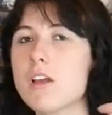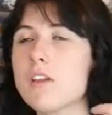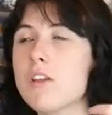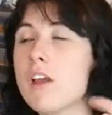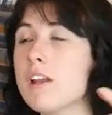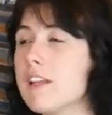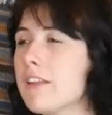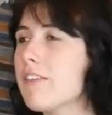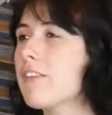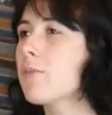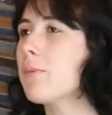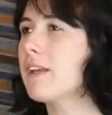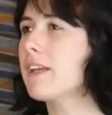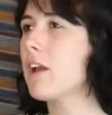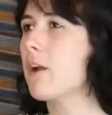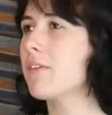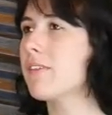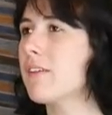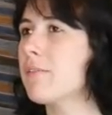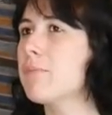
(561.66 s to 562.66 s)
Earlier this week
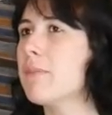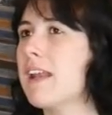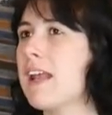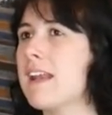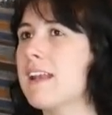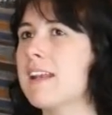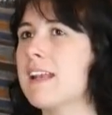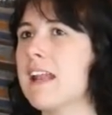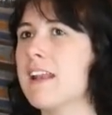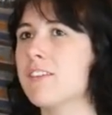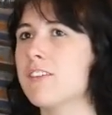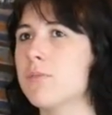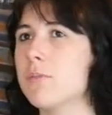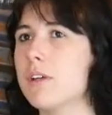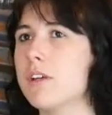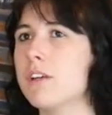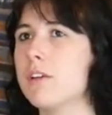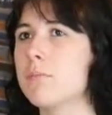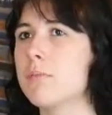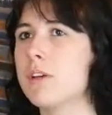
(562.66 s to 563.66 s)
I was in Milan and
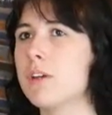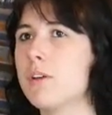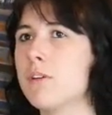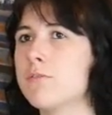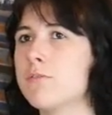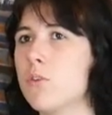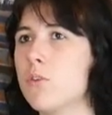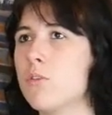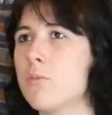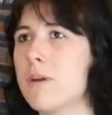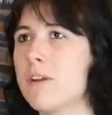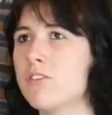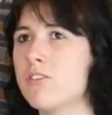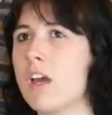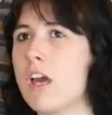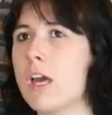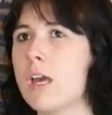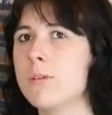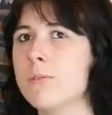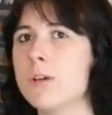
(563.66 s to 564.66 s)
Antwerp for my show.
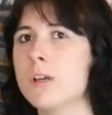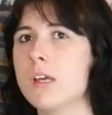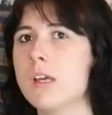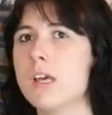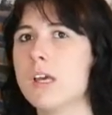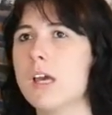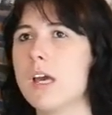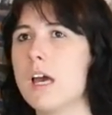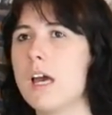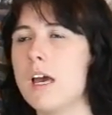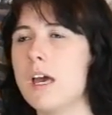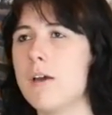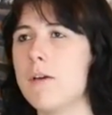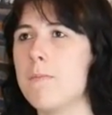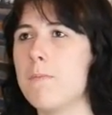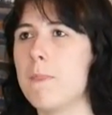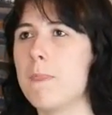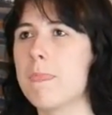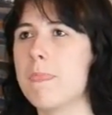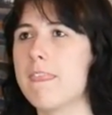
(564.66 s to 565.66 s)

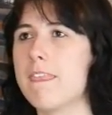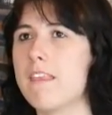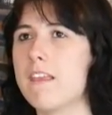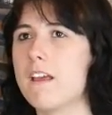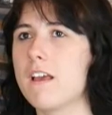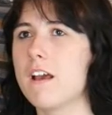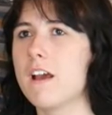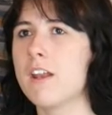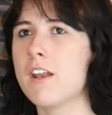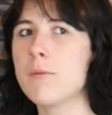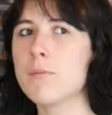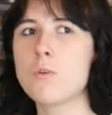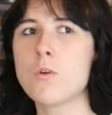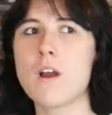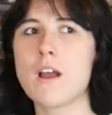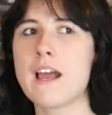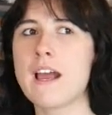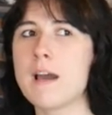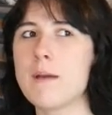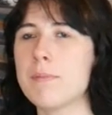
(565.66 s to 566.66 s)
And I'm
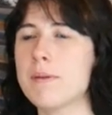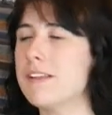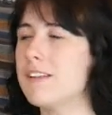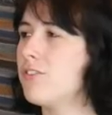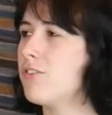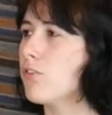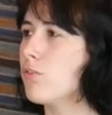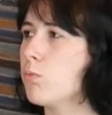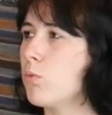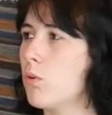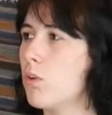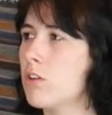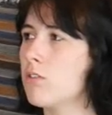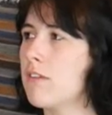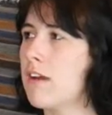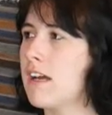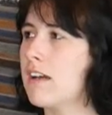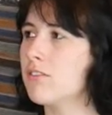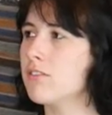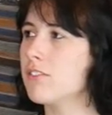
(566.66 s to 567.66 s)
quite happy to just walk
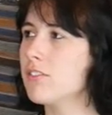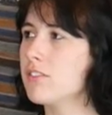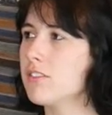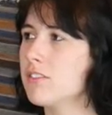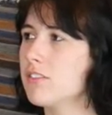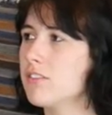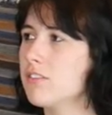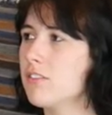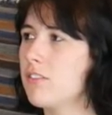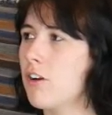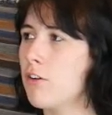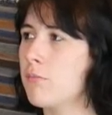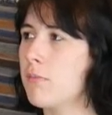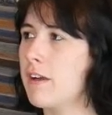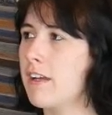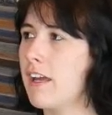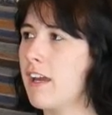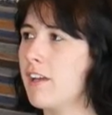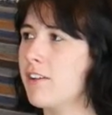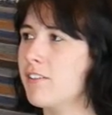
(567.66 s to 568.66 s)
around on my
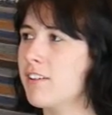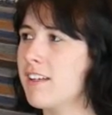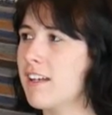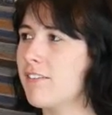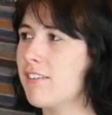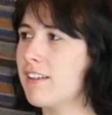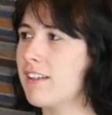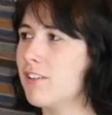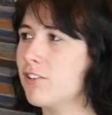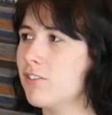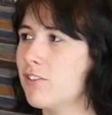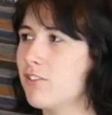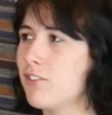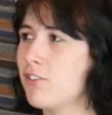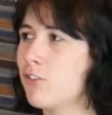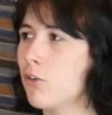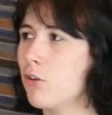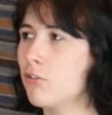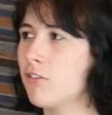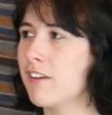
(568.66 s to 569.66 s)
own and have a little
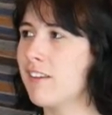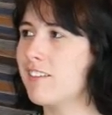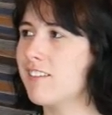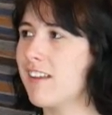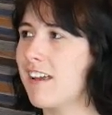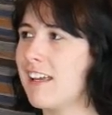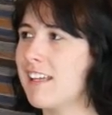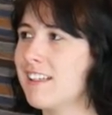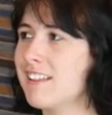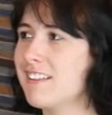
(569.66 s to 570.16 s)
tourist day.